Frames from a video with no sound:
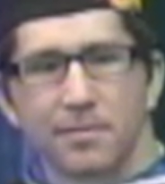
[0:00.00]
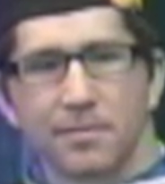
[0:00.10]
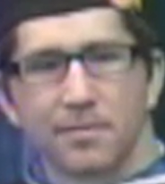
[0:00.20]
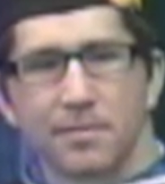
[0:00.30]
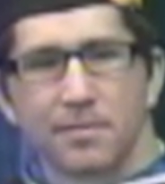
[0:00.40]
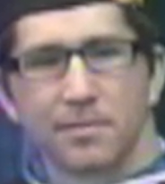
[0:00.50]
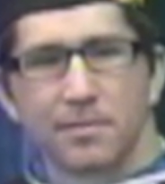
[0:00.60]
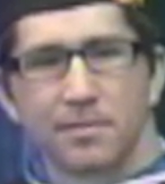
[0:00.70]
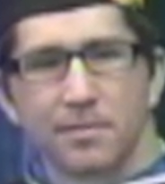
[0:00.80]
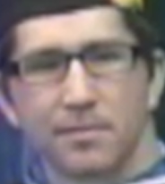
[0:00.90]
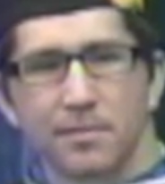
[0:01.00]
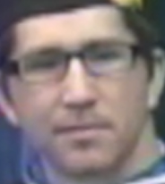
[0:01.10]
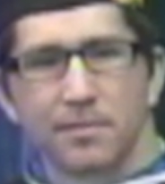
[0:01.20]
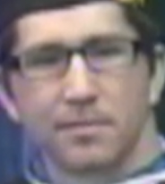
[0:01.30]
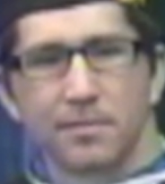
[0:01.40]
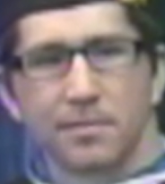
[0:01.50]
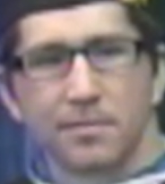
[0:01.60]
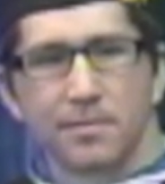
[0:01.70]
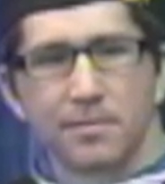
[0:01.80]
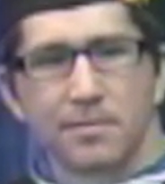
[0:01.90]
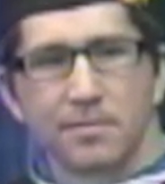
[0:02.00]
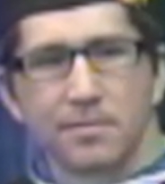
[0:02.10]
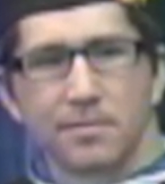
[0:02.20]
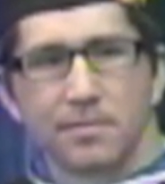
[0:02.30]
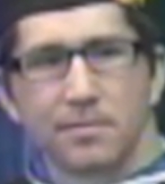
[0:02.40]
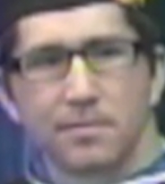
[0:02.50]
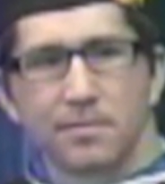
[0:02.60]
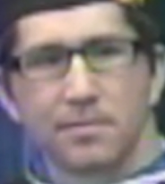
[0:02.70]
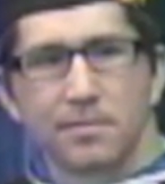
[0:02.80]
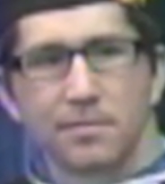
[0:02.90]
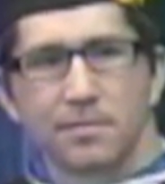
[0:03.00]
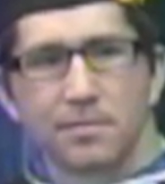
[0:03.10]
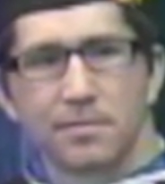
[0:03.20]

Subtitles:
The person shown says nothing.